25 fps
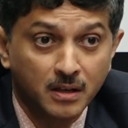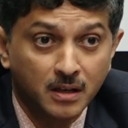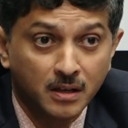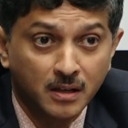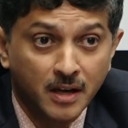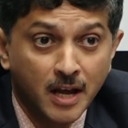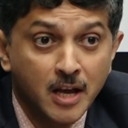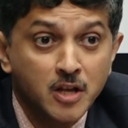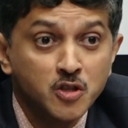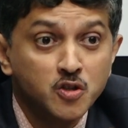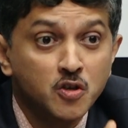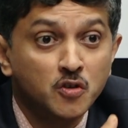
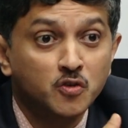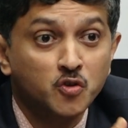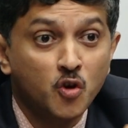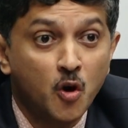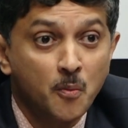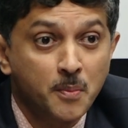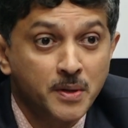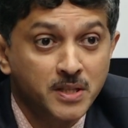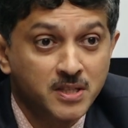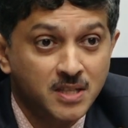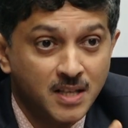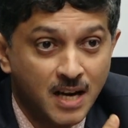range of
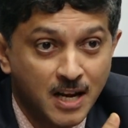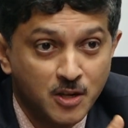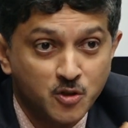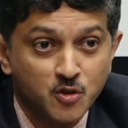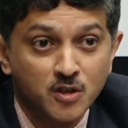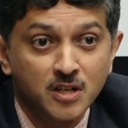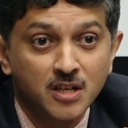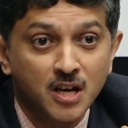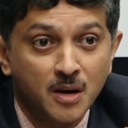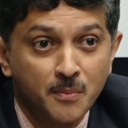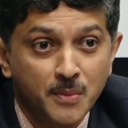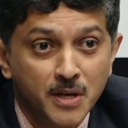topics are
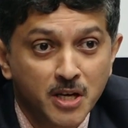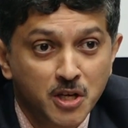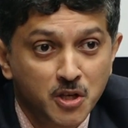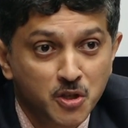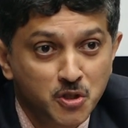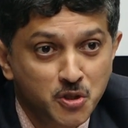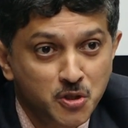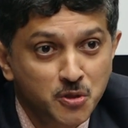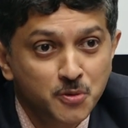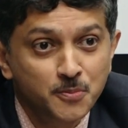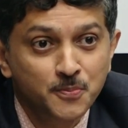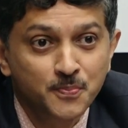actually coming
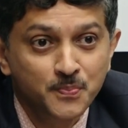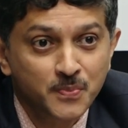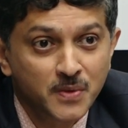into